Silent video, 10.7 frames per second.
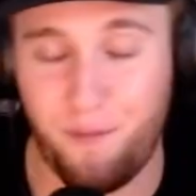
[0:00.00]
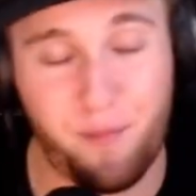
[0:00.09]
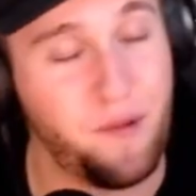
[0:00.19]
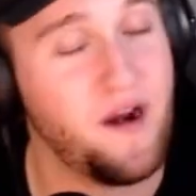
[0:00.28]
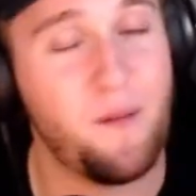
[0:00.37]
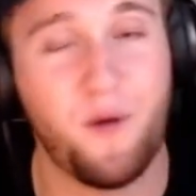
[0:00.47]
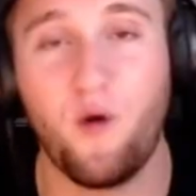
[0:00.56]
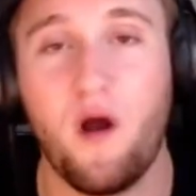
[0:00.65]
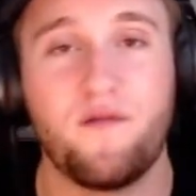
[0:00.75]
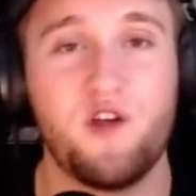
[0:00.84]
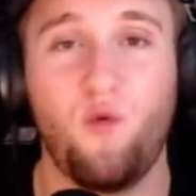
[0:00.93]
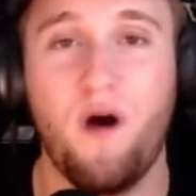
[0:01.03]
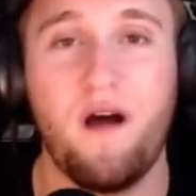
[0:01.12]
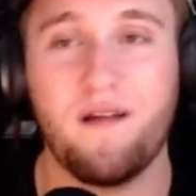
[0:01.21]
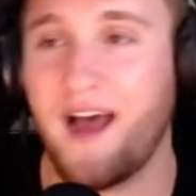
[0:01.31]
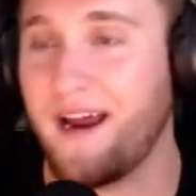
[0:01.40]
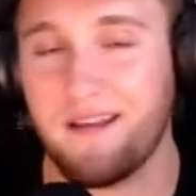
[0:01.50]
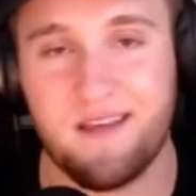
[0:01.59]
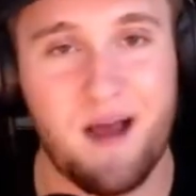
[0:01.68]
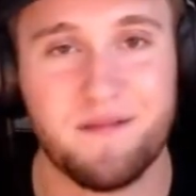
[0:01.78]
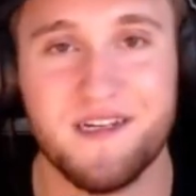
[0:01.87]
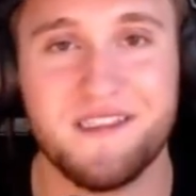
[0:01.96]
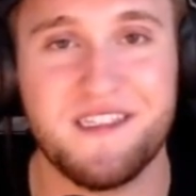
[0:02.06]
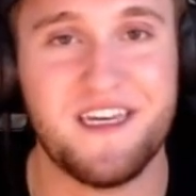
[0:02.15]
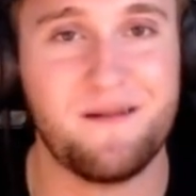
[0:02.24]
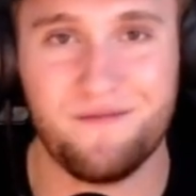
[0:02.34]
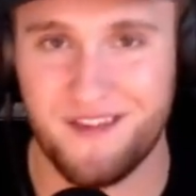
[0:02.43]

put up whoever you want. I got a top 10 team.